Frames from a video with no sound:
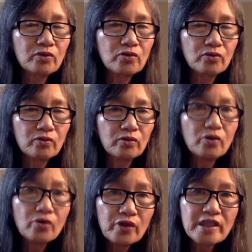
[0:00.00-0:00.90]

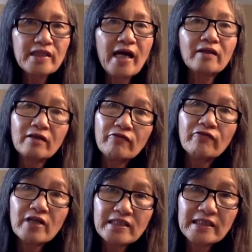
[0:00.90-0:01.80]
nourish that, the
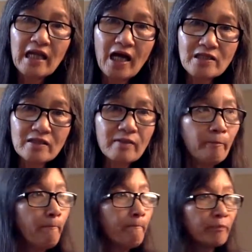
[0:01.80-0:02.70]
fertilizer,
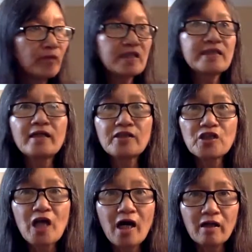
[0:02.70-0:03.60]
the
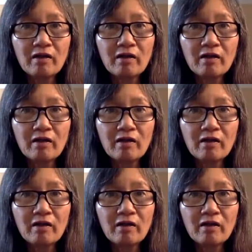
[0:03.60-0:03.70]
sunshine.